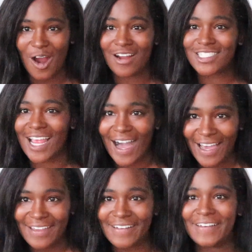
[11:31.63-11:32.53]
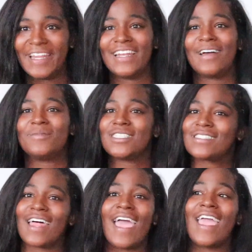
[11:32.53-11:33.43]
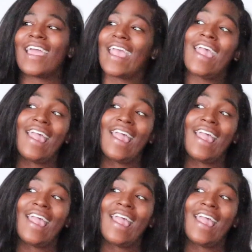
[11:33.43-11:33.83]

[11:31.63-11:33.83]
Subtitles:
our child. And I'm just like,